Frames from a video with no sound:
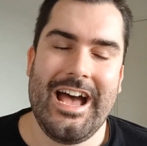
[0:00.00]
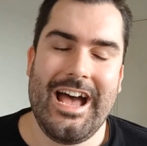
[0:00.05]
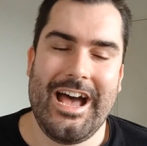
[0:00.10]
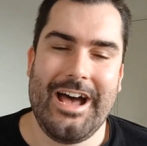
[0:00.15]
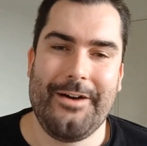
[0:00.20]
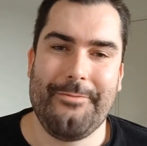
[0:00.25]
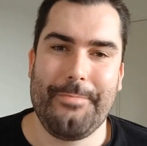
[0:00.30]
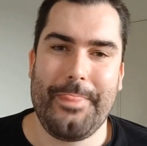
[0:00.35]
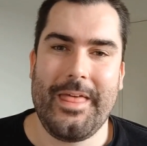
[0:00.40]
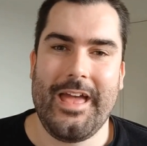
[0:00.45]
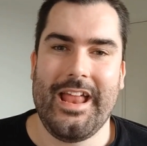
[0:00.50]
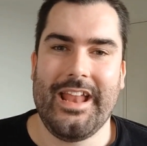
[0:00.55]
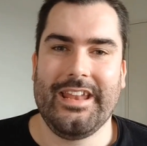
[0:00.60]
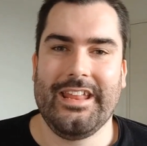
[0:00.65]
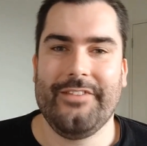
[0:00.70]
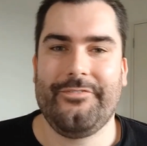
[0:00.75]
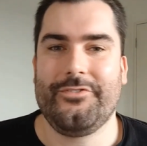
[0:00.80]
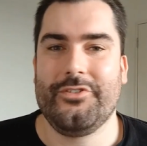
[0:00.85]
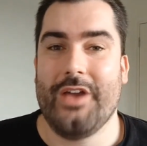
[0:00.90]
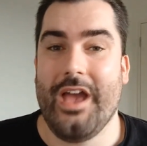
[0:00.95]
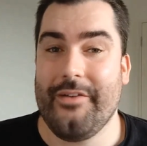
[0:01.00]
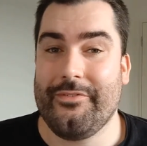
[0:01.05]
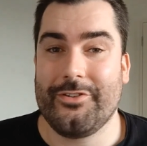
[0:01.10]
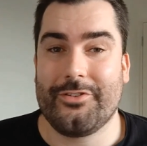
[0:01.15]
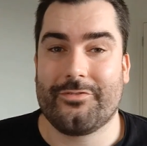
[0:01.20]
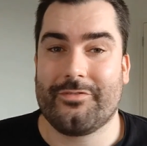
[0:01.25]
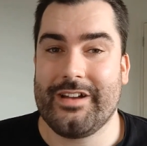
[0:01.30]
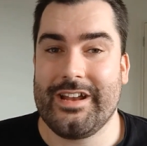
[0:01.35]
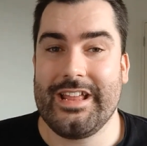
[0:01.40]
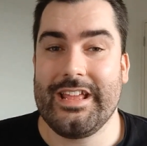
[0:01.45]
And if you haven't
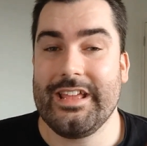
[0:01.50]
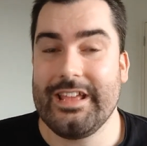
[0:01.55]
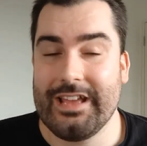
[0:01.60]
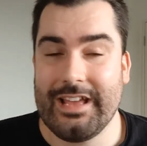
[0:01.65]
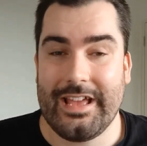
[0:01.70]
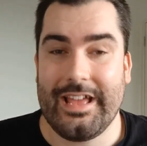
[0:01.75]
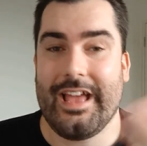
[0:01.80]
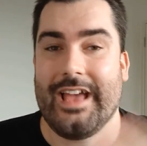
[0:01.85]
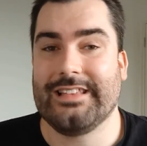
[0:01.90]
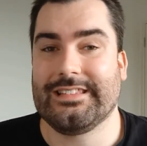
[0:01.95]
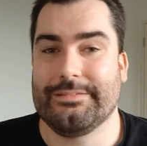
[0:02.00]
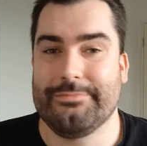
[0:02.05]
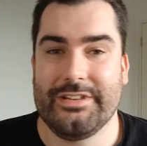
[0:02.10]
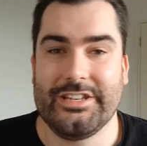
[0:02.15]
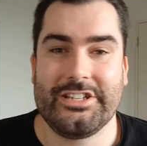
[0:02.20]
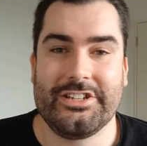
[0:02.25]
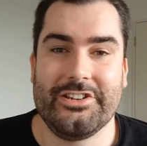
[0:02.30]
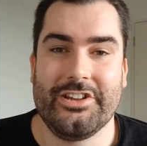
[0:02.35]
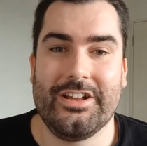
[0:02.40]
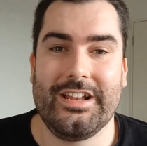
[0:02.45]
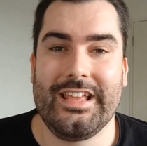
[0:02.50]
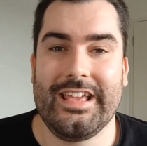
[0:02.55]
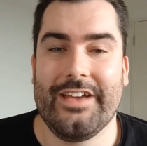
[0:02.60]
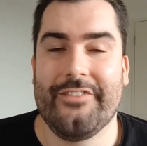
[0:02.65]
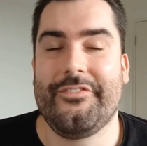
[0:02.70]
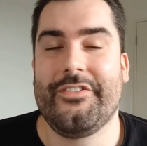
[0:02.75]
already, as I mentioned earlier,